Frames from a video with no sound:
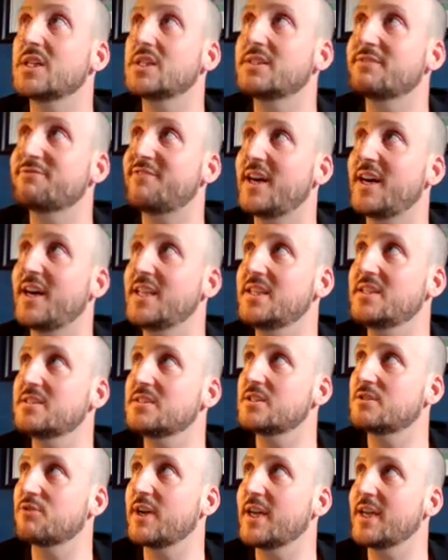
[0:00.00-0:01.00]

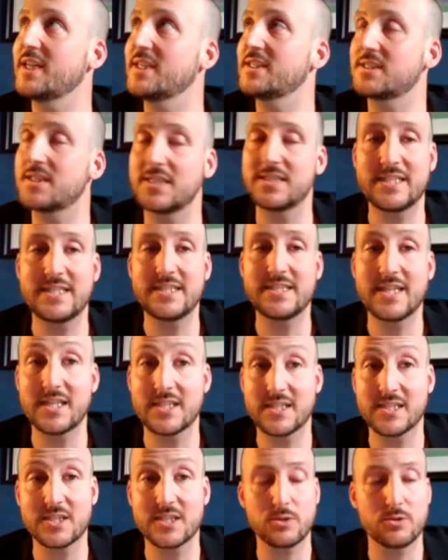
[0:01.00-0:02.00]
fine-grained and
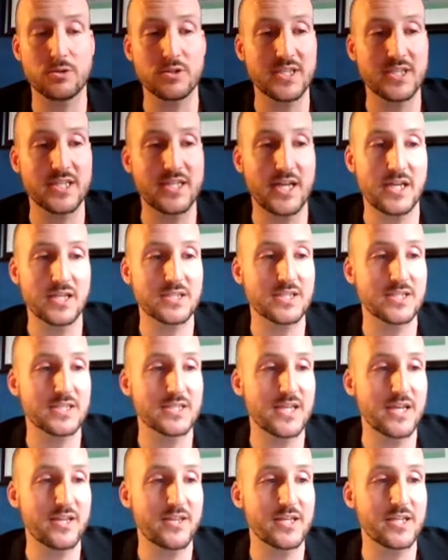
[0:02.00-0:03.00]
detailed discourse
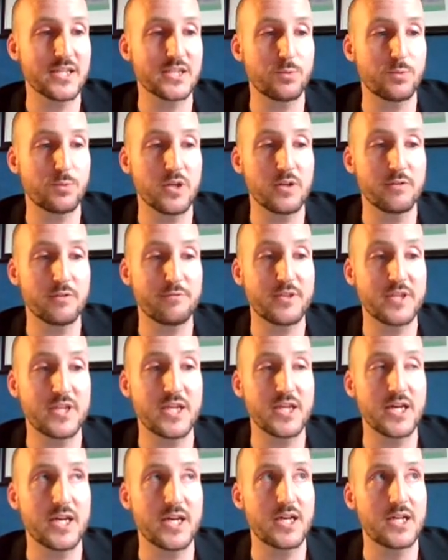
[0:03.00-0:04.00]
analysis, I think, is one of
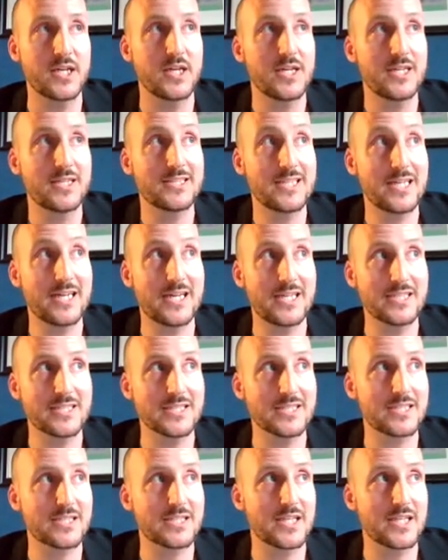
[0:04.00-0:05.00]
the tasks